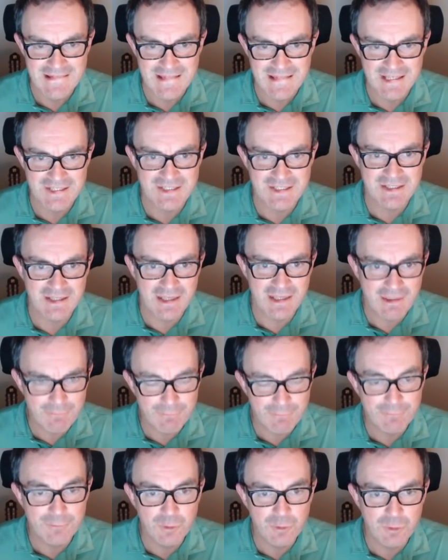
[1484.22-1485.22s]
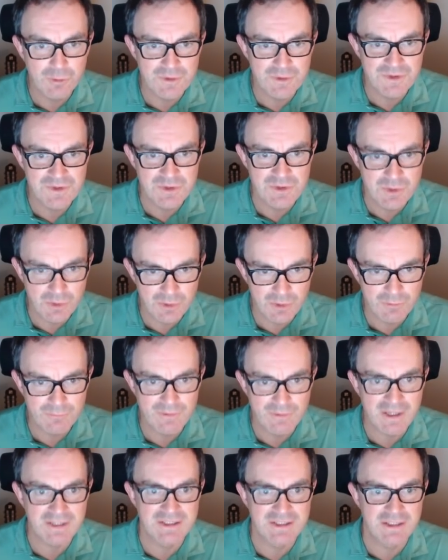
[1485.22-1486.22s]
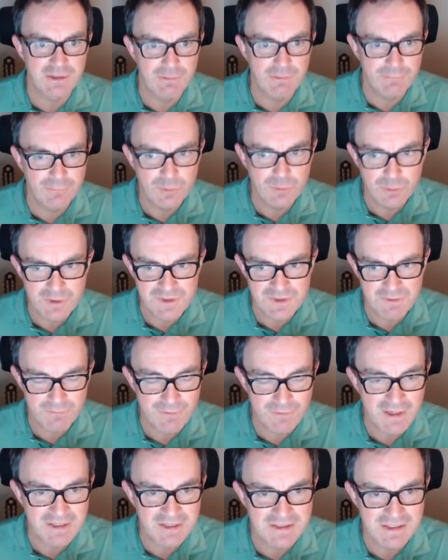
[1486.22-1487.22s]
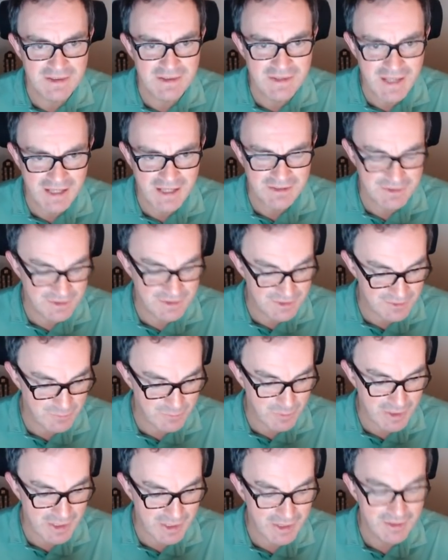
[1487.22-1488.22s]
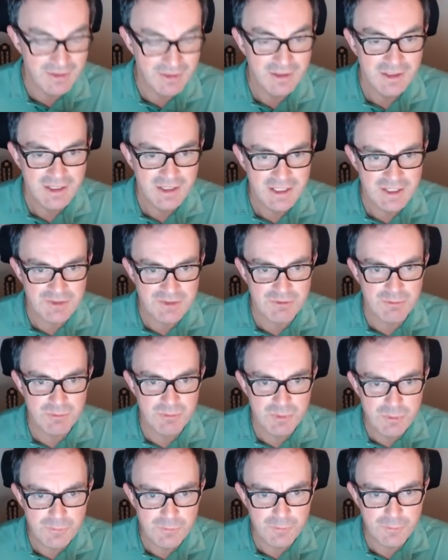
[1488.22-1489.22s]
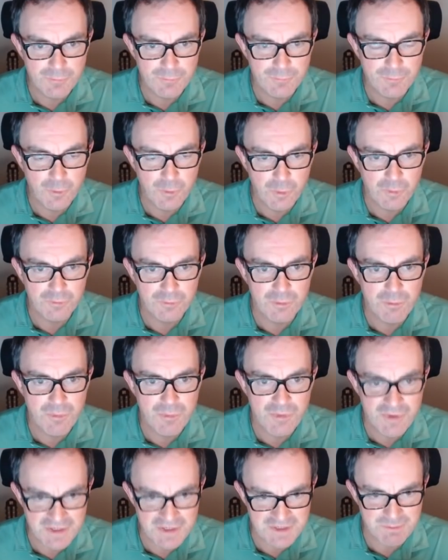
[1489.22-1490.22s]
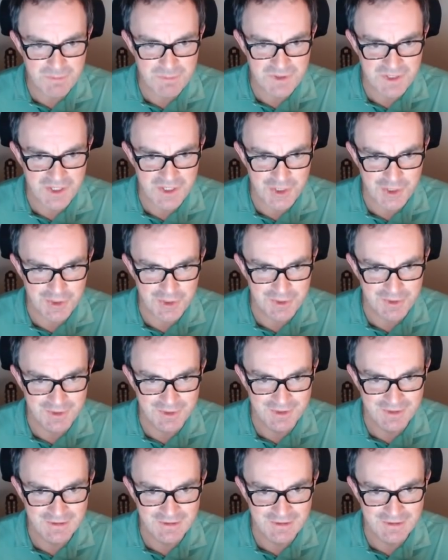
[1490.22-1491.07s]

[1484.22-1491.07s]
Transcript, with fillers: it's, that 4 is not affected. The 4 has affected that square. It's removed a 4 from this position.